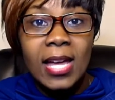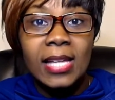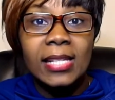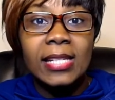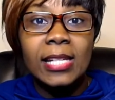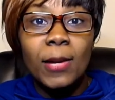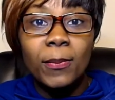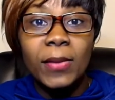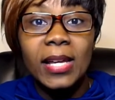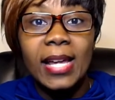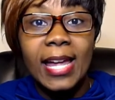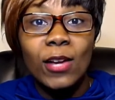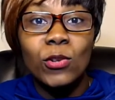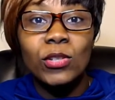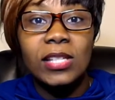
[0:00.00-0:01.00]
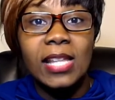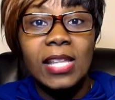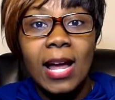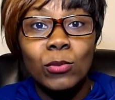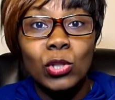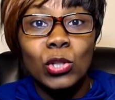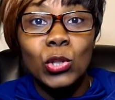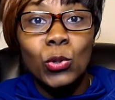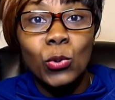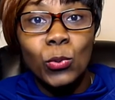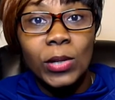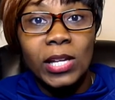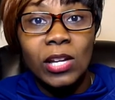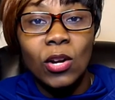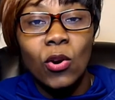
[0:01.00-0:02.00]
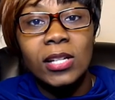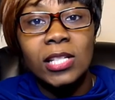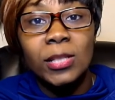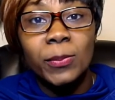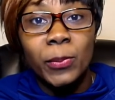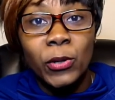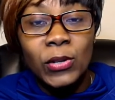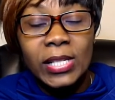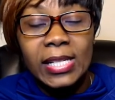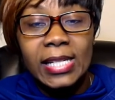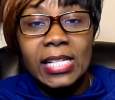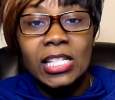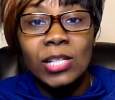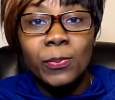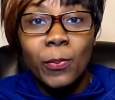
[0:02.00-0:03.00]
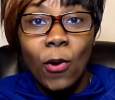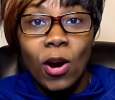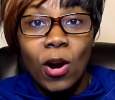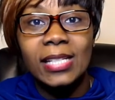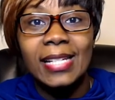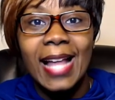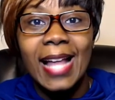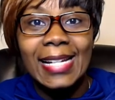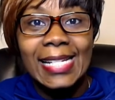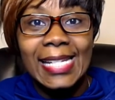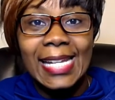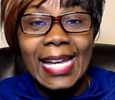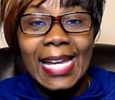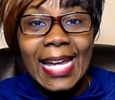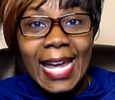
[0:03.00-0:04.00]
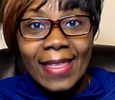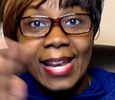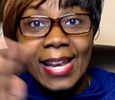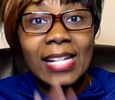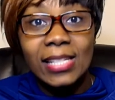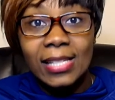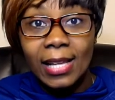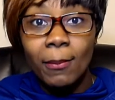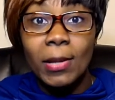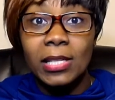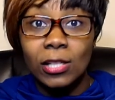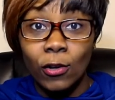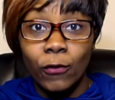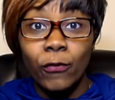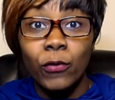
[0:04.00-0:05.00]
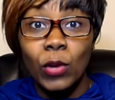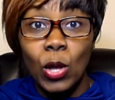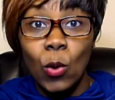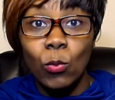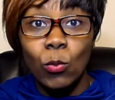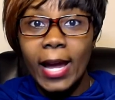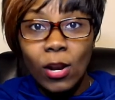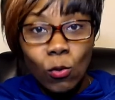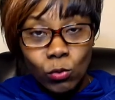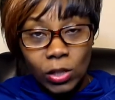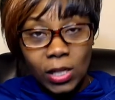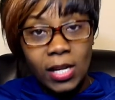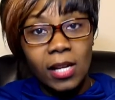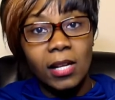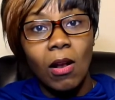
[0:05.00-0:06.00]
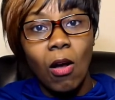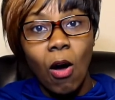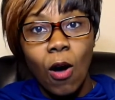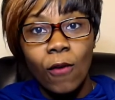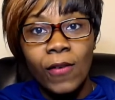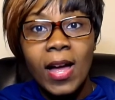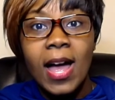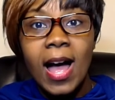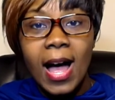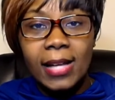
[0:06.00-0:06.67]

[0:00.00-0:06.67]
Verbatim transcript: something else that I'm doing or experiencing sparks an idea and then I just let myself float. Like I don't cut it off.